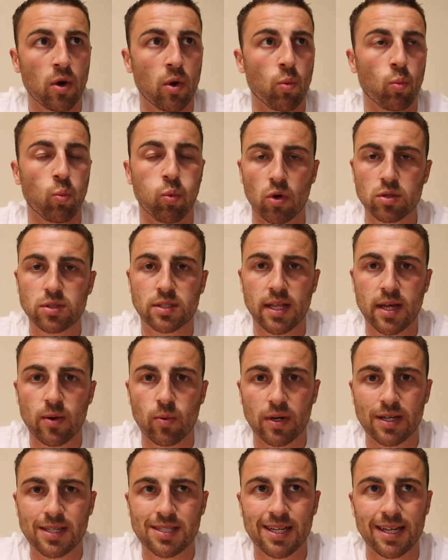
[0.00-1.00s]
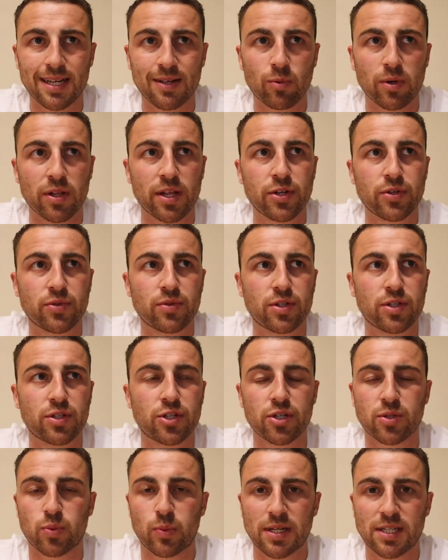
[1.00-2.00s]
What do they want to see? Well, they
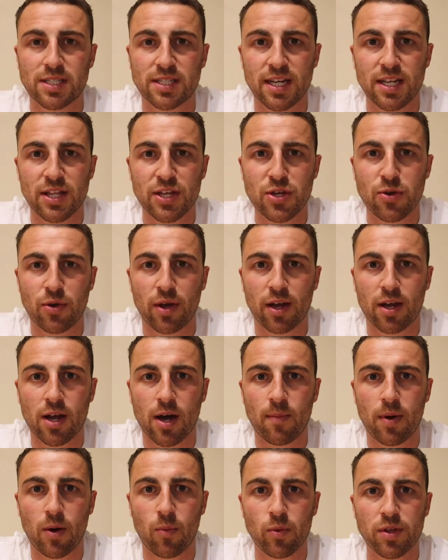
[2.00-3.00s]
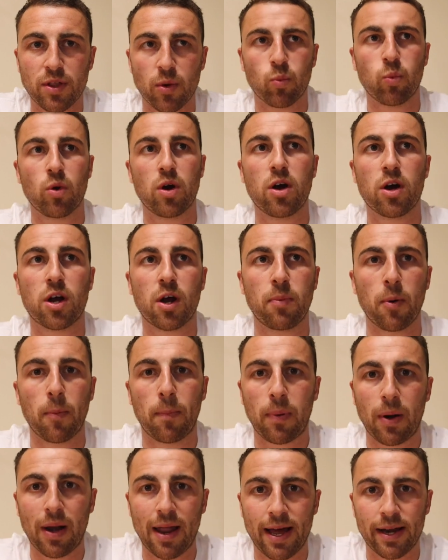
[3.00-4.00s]
just want to see that you can come up with a workable
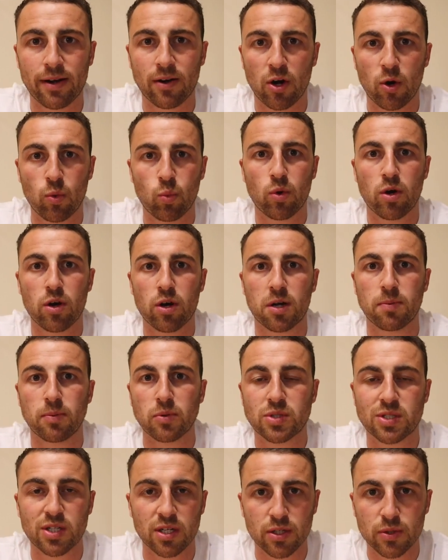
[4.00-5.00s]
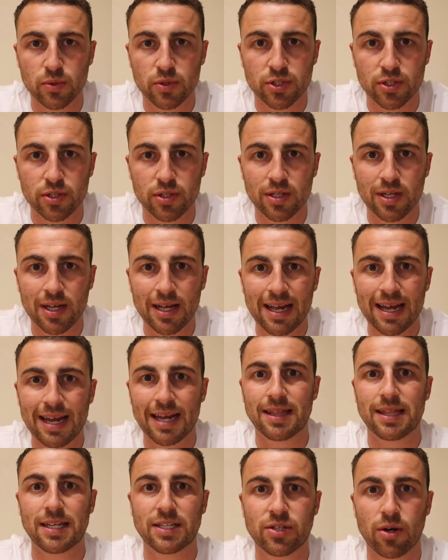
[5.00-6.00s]
plan, a workable solution
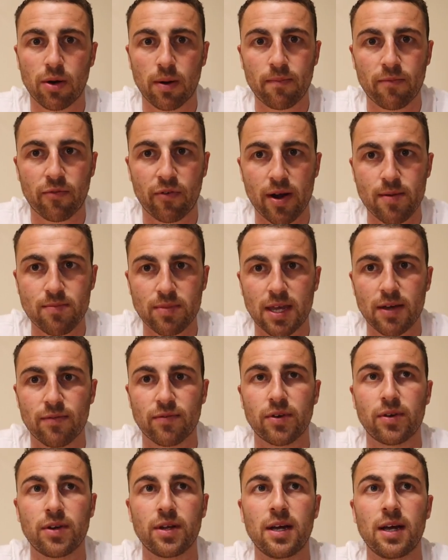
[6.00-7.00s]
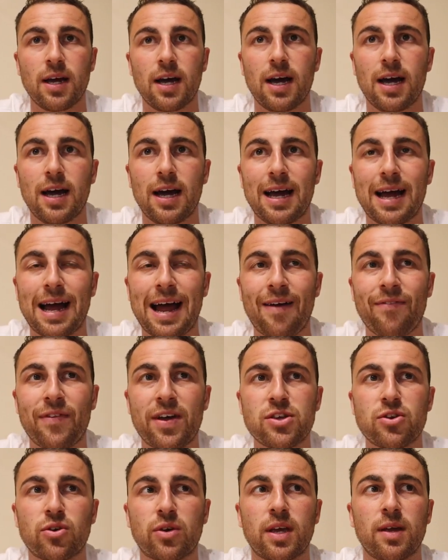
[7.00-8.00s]
in the time frame given, uh, and
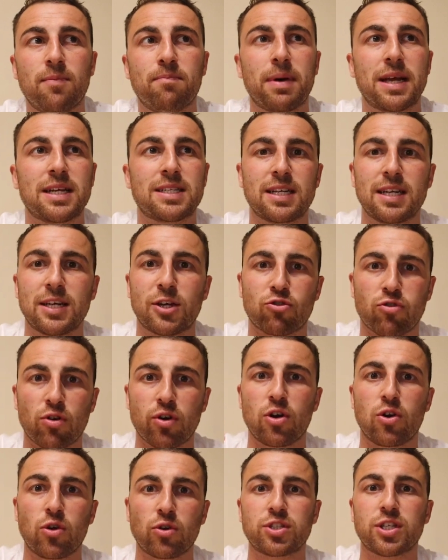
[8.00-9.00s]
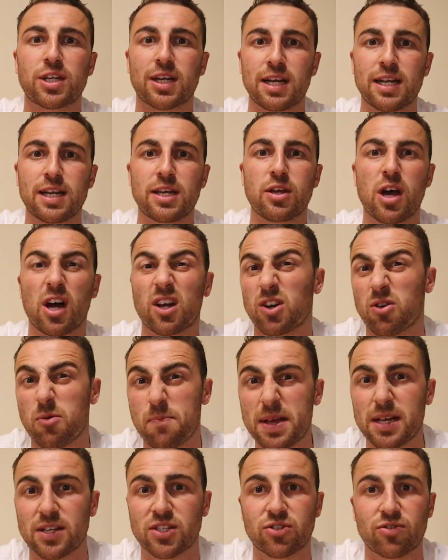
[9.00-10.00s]
that you can basically chronologically, under a
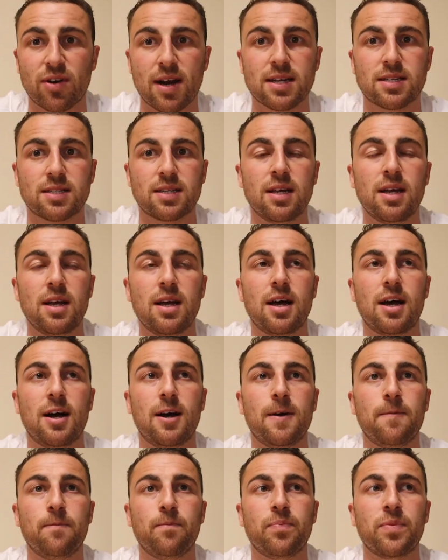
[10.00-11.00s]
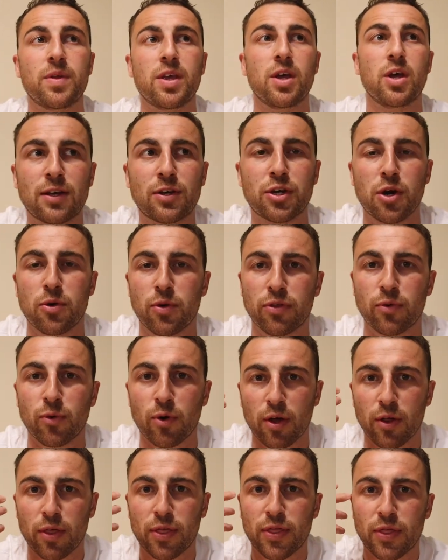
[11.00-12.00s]
bit of stress, um, go through
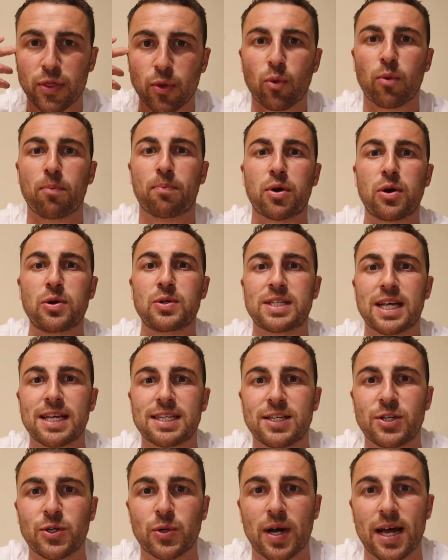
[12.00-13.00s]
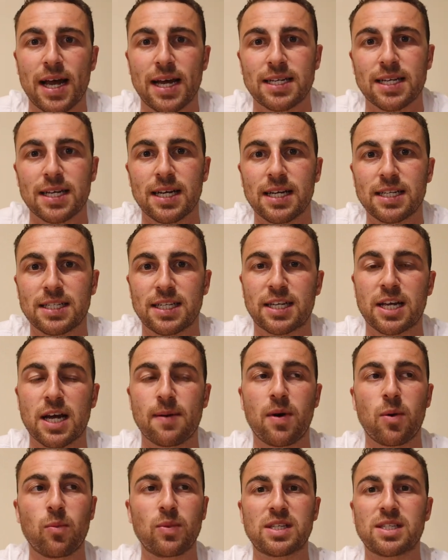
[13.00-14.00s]
a thought process in your head to
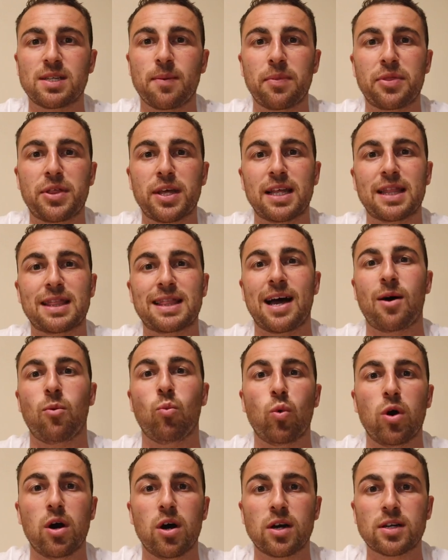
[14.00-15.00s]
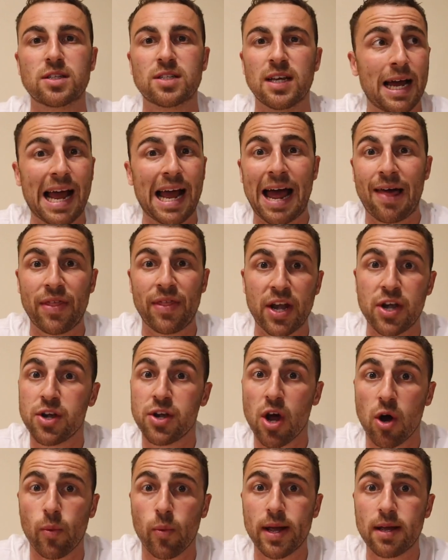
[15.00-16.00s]
come up with something that works, uh, and then
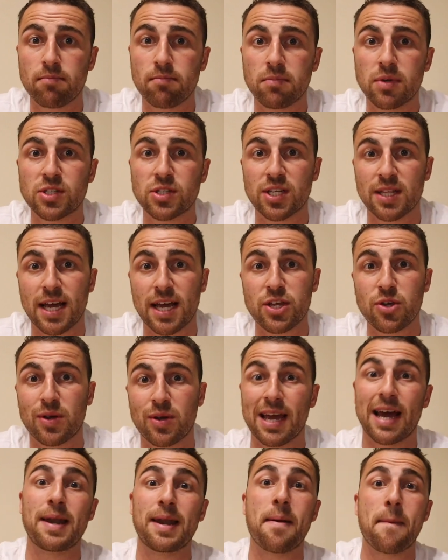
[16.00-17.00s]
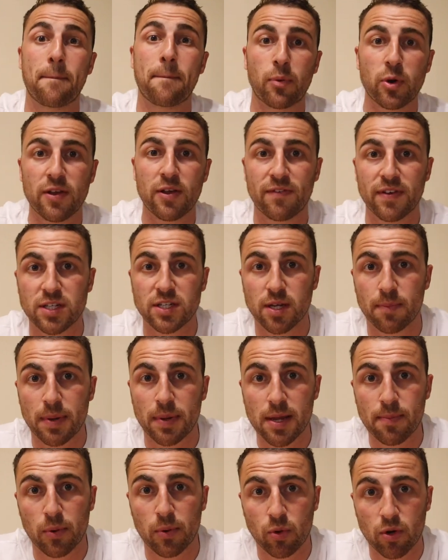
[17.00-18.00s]
know it so that you can brief it to
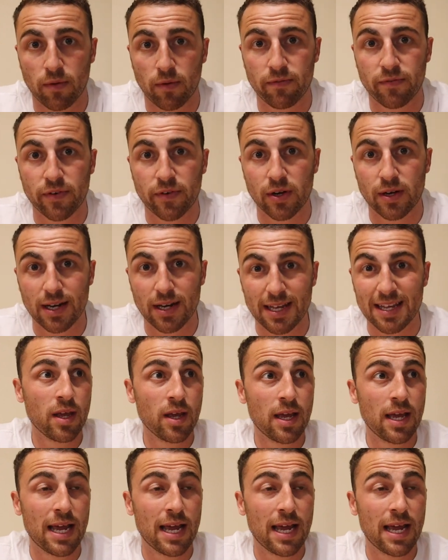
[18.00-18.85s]
people confidently.